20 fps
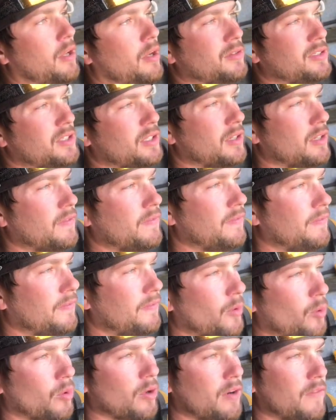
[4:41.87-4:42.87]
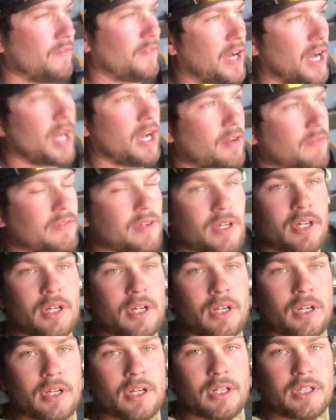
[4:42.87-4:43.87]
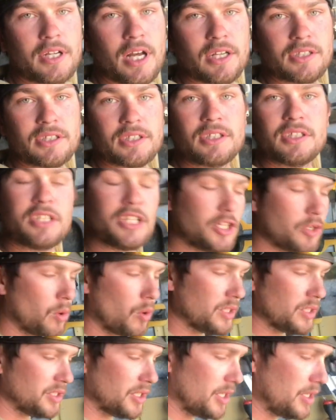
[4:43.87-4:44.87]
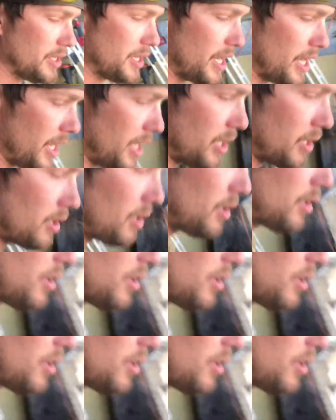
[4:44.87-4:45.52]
close to four or five dozen decoys in a day.